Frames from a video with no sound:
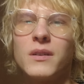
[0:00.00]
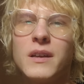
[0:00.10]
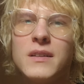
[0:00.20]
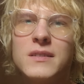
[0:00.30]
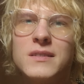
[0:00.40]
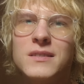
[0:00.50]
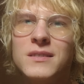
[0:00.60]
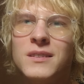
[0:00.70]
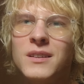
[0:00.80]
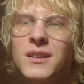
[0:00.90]

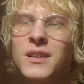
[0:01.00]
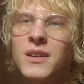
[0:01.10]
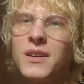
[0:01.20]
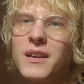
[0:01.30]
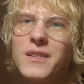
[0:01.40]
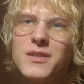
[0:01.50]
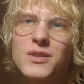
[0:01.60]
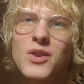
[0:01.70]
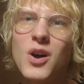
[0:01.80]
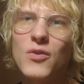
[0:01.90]

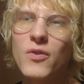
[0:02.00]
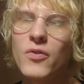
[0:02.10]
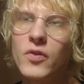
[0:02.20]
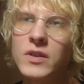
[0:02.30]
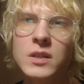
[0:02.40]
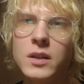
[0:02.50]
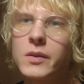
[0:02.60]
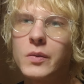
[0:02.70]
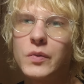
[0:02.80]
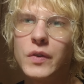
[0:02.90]
It's not the
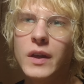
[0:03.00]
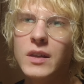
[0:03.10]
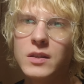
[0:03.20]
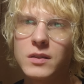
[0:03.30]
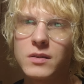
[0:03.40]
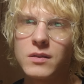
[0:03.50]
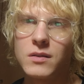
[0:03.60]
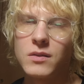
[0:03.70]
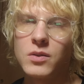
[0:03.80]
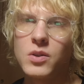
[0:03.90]
physical things,
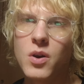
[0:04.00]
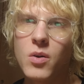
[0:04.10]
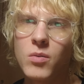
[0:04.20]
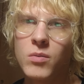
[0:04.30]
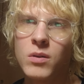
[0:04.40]
you know.